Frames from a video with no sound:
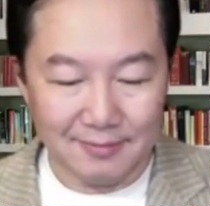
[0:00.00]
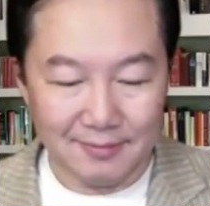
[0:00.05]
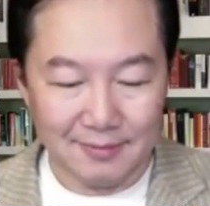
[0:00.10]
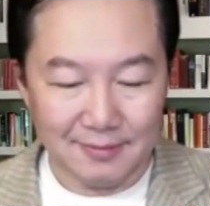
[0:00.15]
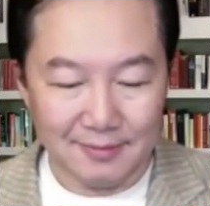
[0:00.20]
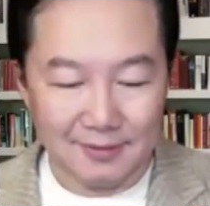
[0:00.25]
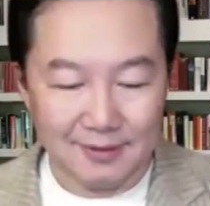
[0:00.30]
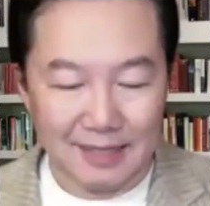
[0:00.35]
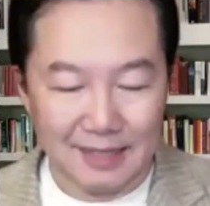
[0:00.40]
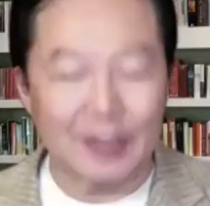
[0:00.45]

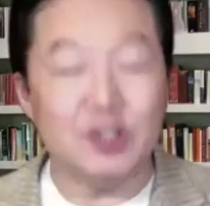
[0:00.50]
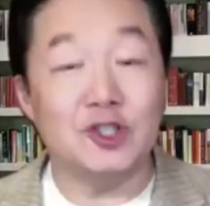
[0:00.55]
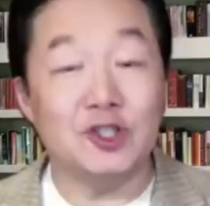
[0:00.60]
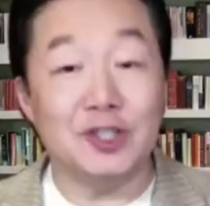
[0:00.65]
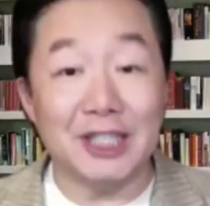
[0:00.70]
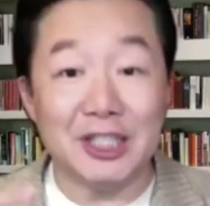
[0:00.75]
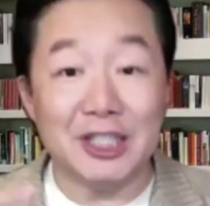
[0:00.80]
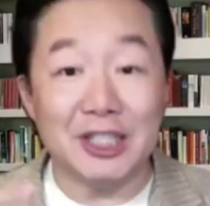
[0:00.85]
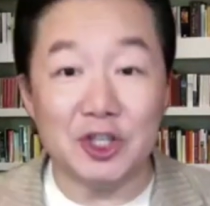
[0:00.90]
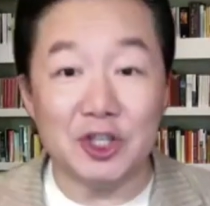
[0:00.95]
that you
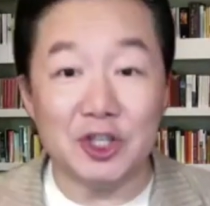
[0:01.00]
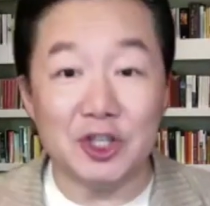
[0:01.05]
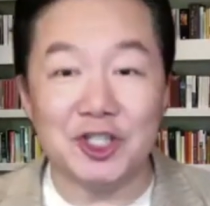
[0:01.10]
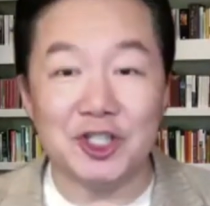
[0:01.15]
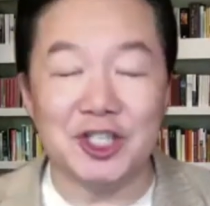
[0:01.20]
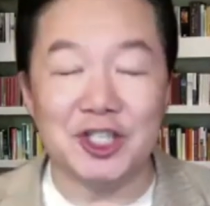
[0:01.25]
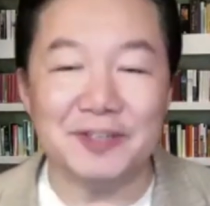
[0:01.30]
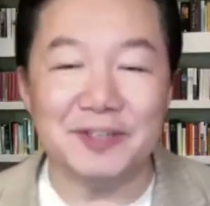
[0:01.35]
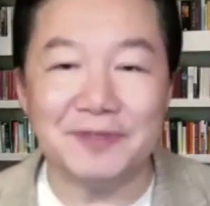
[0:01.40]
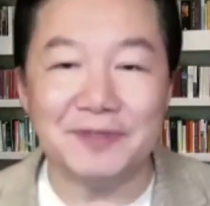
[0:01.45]
need to
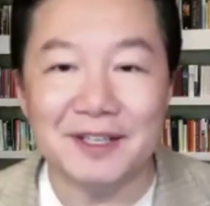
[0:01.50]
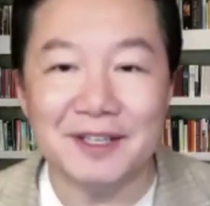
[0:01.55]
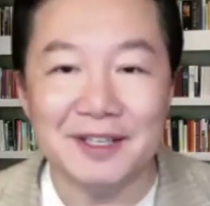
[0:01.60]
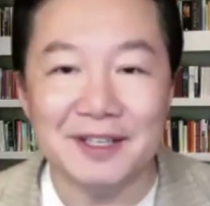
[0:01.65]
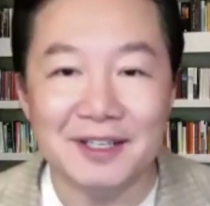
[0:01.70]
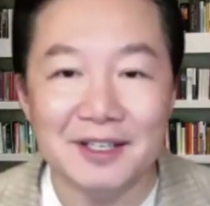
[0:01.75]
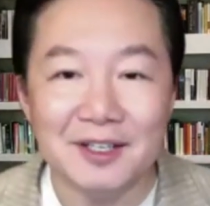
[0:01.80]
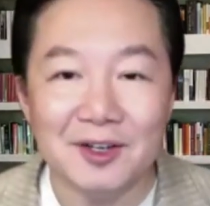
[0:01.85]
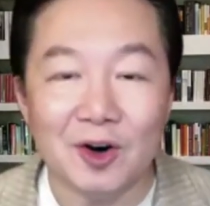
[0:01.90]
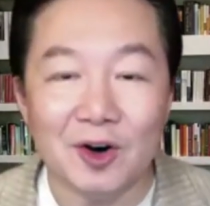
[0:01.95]
achieve
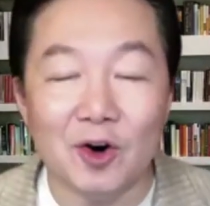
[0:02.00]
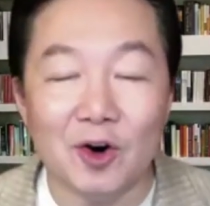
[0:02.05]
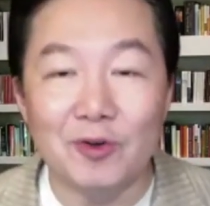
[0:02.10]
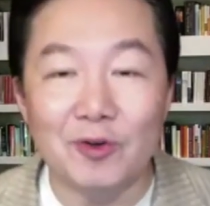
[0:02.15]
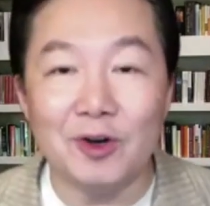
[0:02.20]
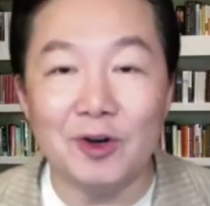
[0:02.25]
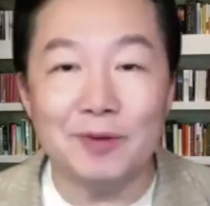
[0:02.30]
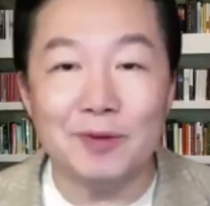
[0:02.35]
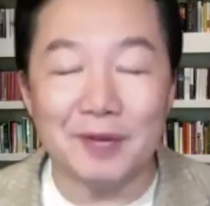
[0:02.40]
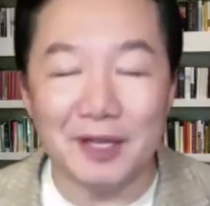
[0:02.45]

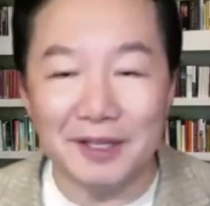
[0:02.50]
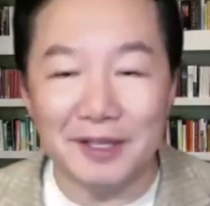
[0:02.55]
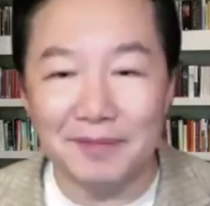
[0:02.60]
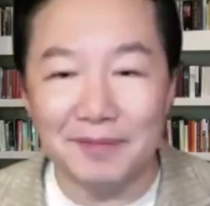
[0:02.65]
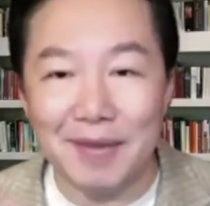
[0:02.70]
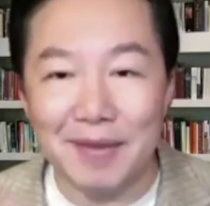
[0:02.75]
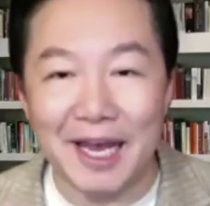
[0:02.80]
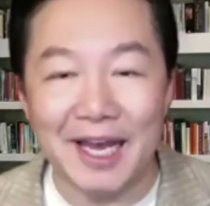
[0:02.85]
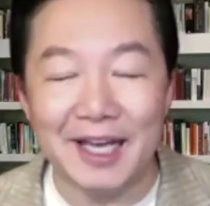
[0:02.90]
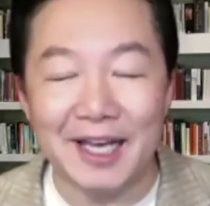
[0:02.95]
over in
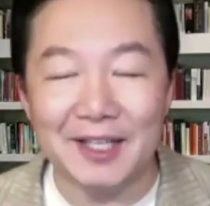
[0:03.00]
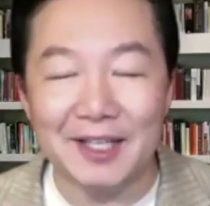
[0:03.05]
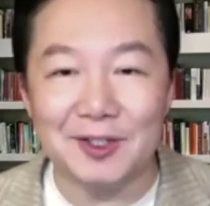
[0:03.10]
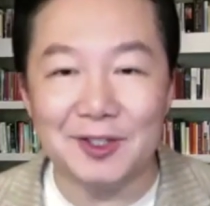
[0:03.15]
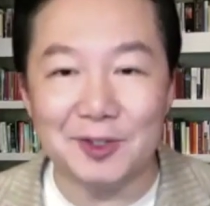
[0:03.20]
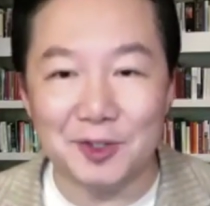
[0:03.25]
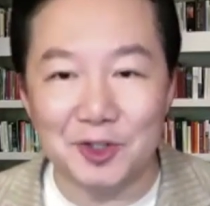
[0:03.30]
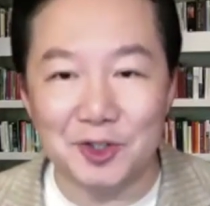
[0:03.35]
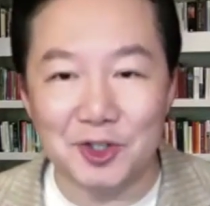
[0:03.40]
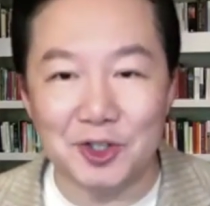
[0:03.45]
May
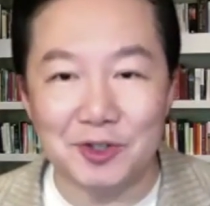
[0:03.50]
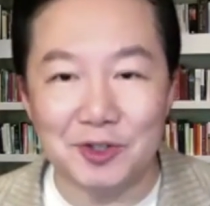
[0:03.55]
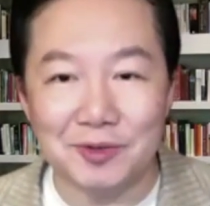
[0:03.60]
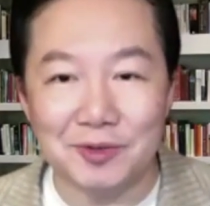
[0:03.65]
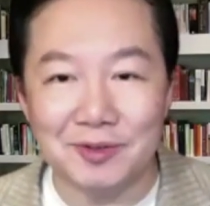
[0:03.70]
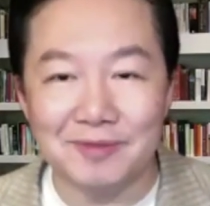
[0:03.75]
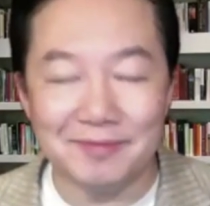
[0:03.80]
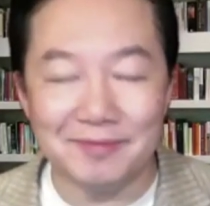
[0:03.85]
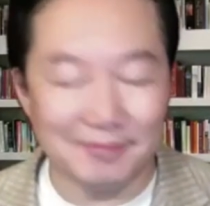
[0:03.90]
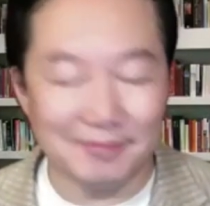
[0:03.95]
to June,
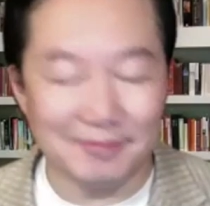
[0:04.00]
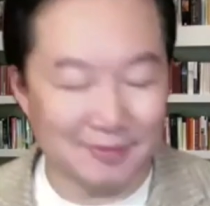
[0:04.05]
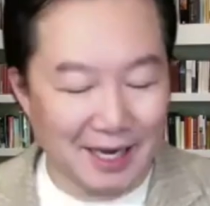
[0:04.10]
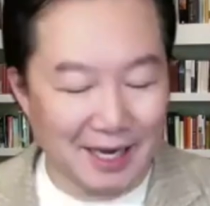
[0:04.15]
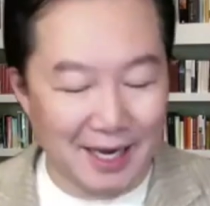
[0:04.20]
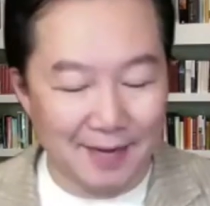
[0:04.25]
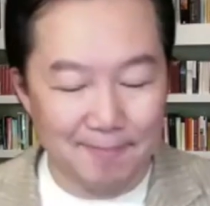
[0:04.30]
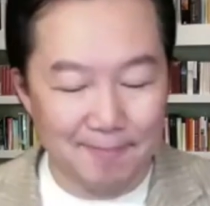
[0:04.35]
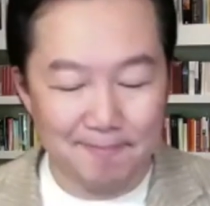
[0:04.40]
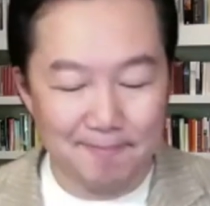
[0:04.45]

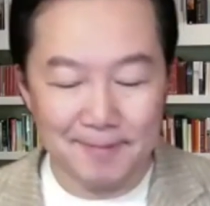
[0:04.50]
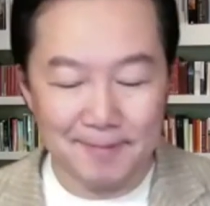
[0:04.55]
okay?